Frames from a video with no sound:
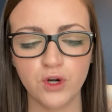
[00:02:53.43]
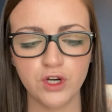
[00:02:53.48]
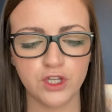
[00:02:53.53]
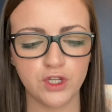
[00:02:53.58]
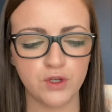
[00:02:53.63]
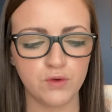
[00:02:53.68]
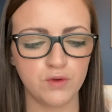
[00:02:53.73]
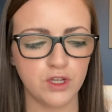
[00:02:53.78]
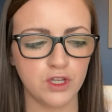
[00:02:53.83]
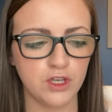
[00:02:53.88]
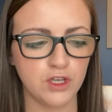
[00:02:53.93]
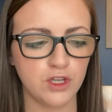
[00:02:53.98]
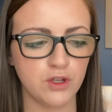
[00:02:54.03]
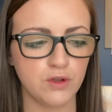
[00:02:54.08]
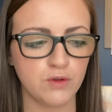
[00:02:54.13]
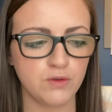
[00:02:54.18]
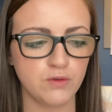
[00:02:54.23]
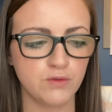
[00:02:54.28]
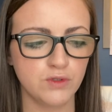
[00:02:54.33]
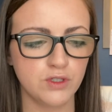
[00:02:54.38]
you can
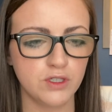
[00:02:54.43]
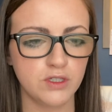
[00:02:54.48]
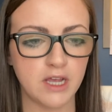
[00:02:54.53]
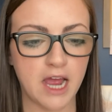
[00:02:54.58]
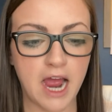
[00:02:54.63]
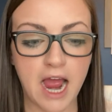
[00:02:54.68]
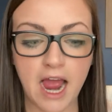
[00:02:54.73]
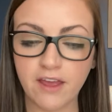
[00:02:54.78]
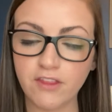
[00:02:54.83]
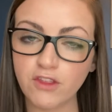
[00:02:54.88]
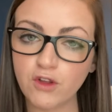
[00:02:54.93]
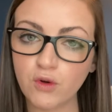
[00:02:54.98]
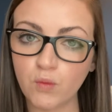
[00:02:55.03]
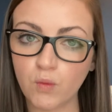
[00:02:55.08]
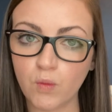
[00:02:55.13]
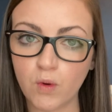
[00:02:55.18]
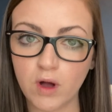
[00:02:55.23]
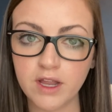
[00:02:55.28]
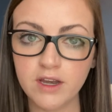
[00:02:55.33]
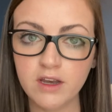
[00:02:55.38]
use either
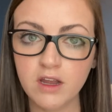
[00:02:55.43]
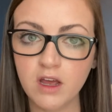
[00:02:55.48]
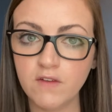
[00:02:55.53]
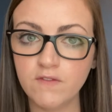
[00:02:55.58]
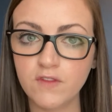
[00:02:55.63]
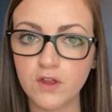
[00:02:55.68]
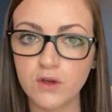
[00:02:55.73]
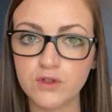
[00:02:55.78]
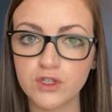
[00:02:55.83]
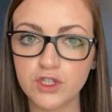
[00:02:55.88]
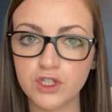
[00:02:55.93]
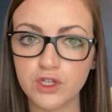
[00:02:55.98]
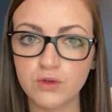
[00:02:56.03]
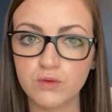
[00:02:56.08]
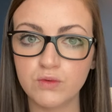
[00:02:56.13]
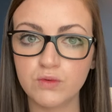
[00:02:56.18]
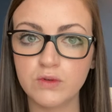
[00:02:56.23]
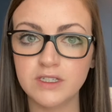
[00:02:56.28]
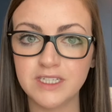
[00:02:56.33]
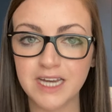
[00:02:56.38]
one of those
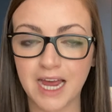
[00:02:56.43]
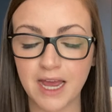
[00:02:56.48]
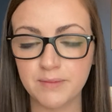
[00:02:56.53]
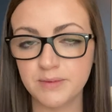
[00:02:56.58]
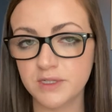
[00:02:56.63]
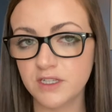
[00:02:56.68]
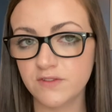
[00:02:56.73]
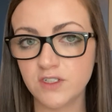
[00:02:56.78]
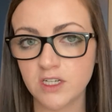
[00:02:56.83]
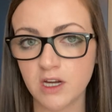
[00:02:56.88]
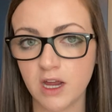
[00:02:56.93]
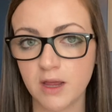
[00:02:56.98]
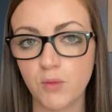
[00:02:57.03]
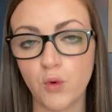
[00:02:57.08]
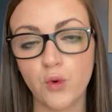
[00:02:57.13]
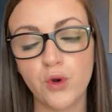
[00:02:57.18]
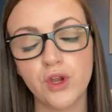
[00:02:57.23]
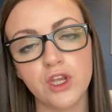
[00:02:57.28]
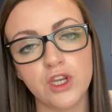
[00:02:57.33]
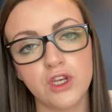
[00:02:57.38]
two types of time
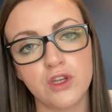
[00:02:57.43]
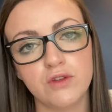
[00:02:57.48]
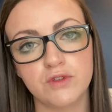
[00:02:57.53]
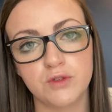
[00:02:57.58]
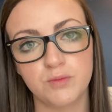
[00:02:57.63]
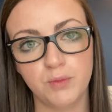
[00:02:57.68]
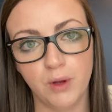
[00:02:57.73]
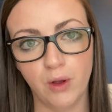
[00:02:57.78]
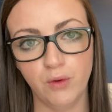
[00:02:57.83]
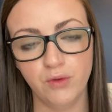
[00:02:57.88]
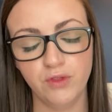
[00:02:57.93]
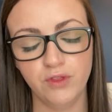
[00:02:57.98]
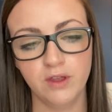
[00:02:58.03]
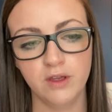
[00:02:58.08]
or you can use both.